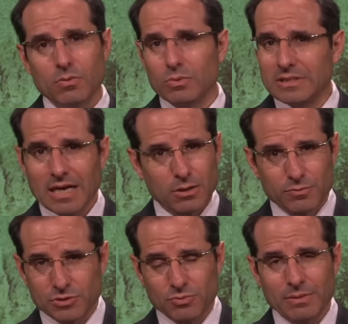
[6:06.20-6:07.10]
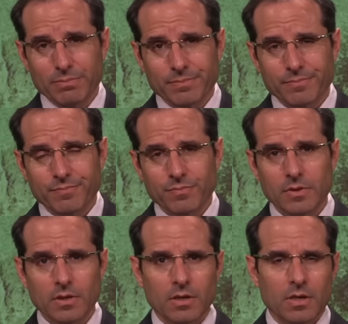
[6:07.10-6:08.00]
with Yaakov's dream?
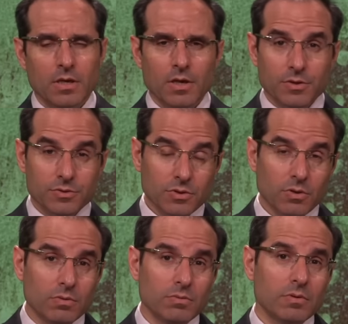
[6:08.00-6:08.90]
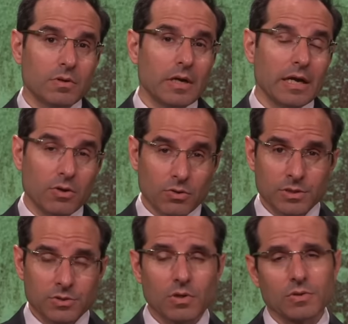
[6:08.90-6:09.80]
So
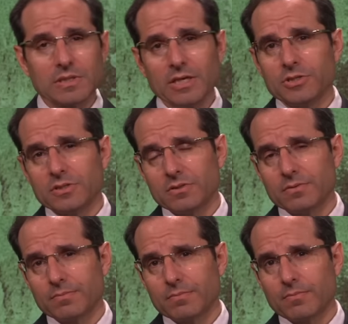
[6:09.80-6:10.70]
according to our sages,